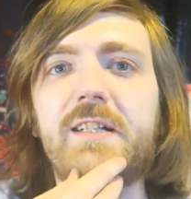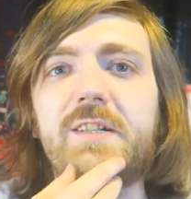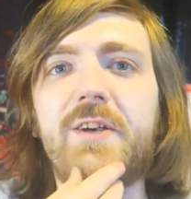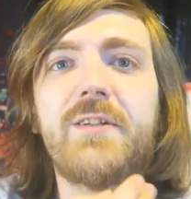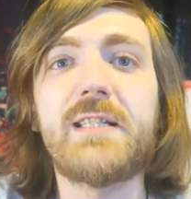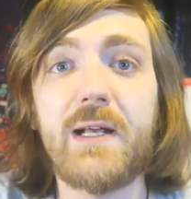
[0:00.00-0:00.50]
And
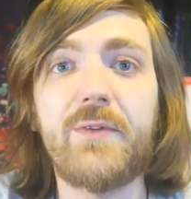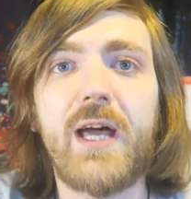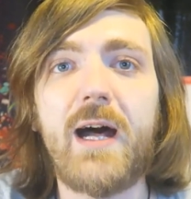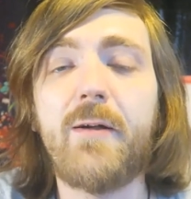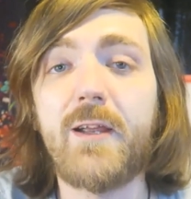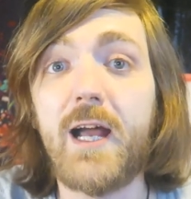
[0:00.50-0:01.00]
it turns
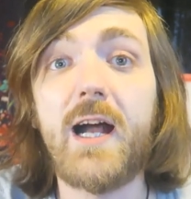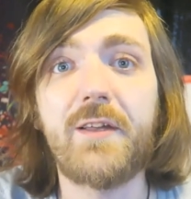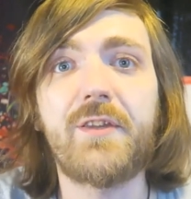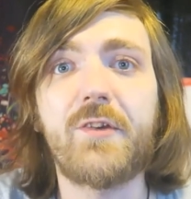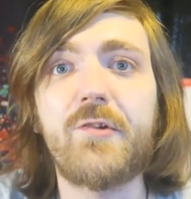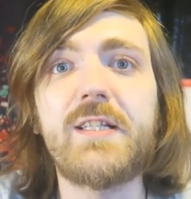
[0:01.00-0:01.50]
out that Ag
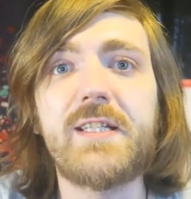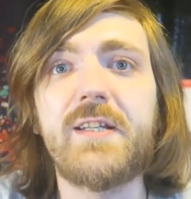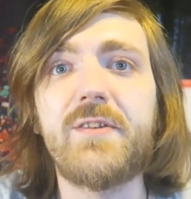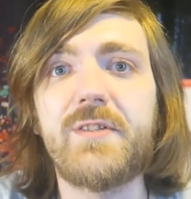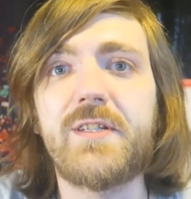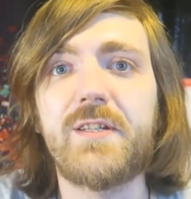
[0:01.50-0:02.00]
Agatha
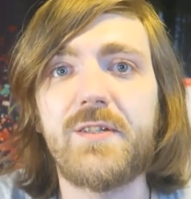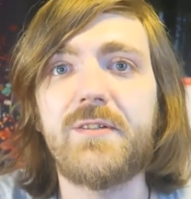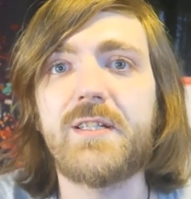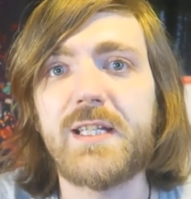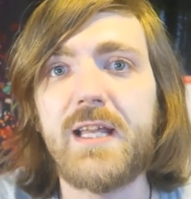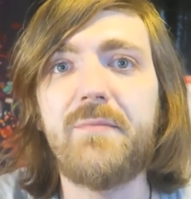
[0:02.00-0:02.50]
Christie used to
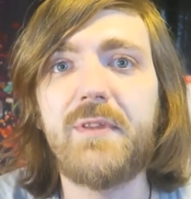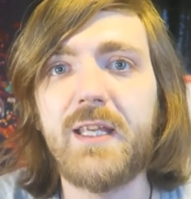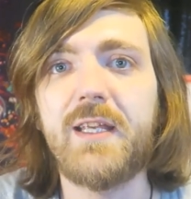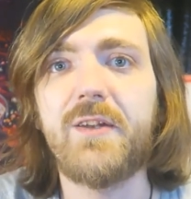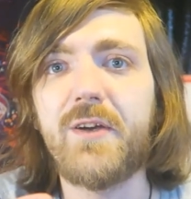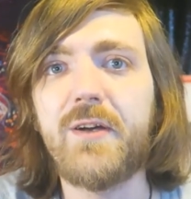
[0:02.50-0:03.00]
do the same
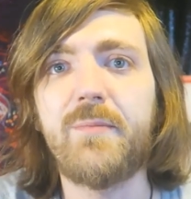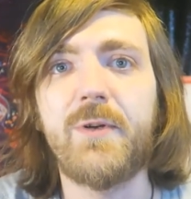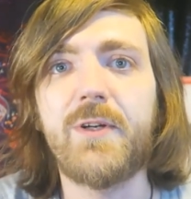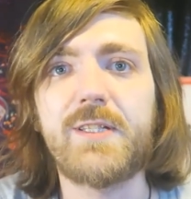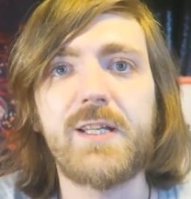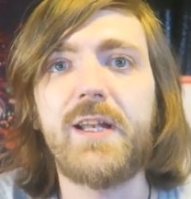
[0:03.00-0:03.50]
thing in her
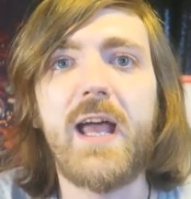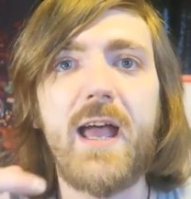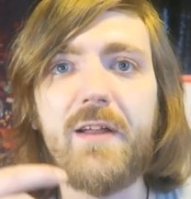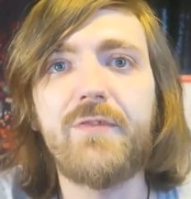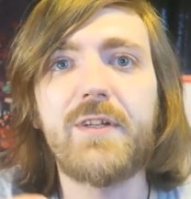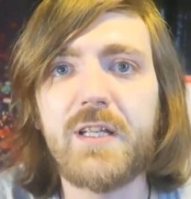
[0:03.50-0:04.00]
books,
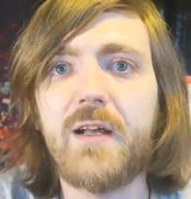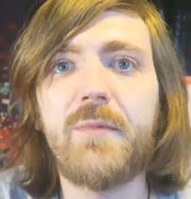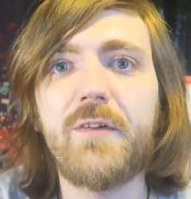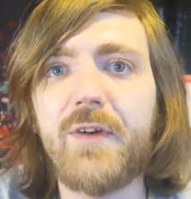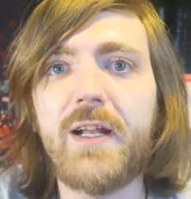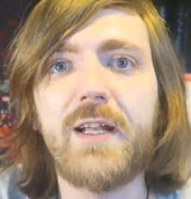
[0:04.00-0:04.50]
and every
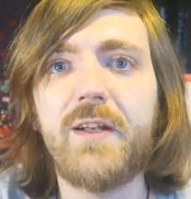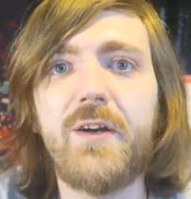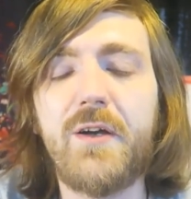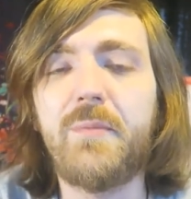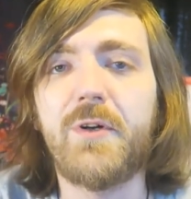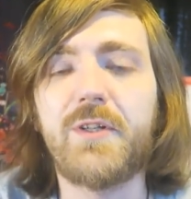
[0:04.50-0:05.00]
time I've read it
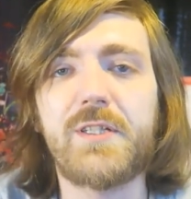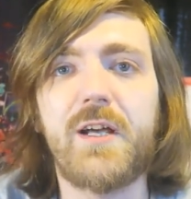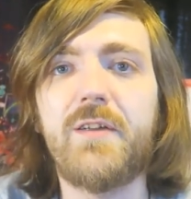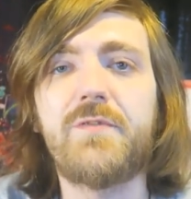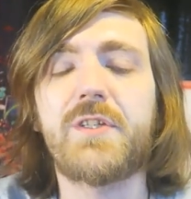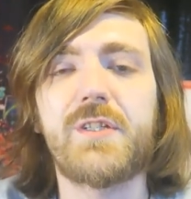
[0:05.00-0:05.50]
in her
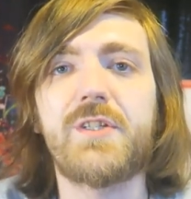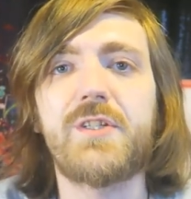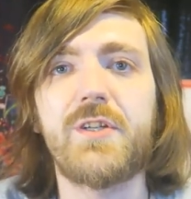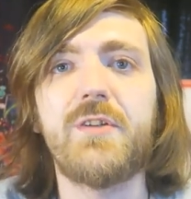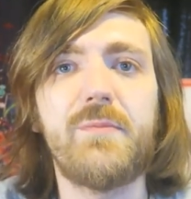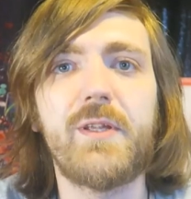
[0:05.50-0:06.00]
books, I've just
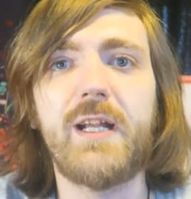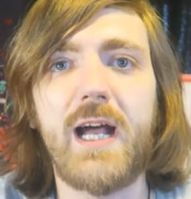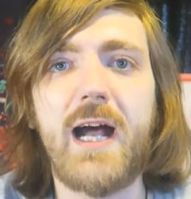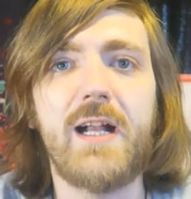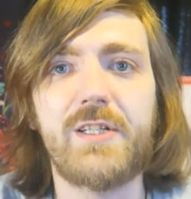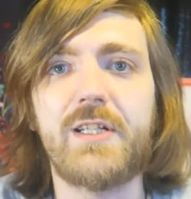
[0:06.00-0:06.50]
assumed
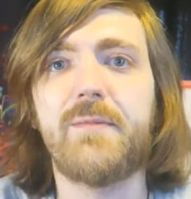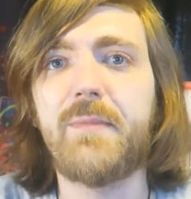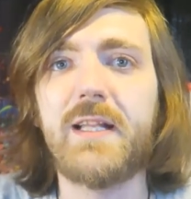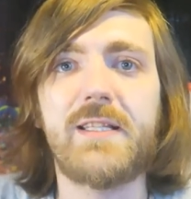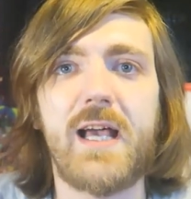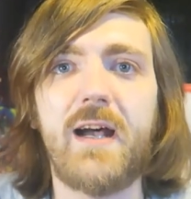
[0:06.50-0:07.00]
that it
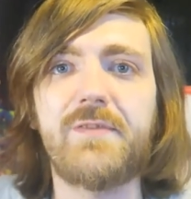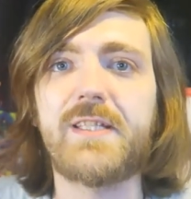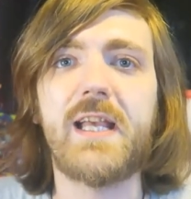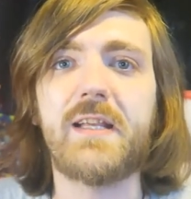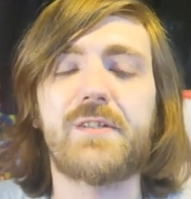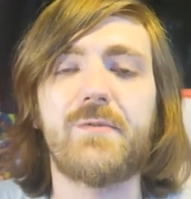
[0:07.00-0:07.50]
actually meant to
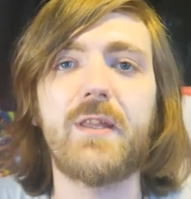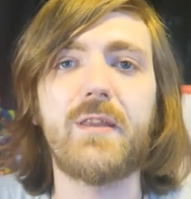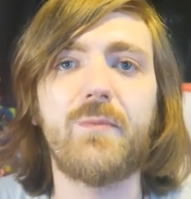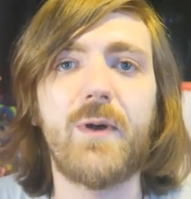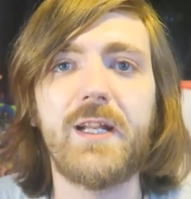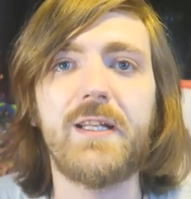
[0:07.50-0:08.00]
have sex
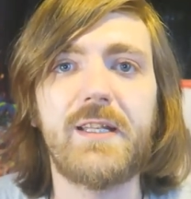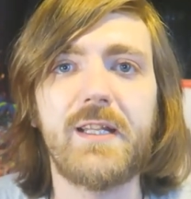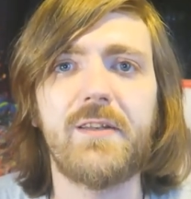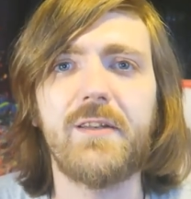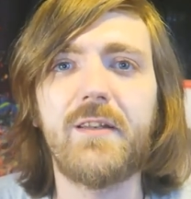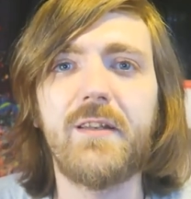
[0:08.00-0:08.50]
with when it
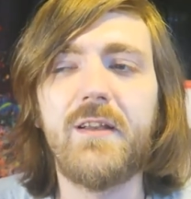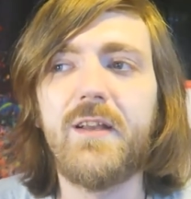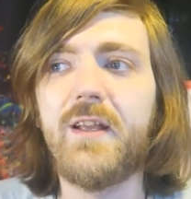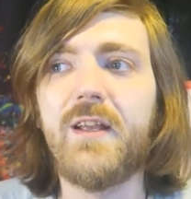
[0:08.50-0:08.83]
didn't.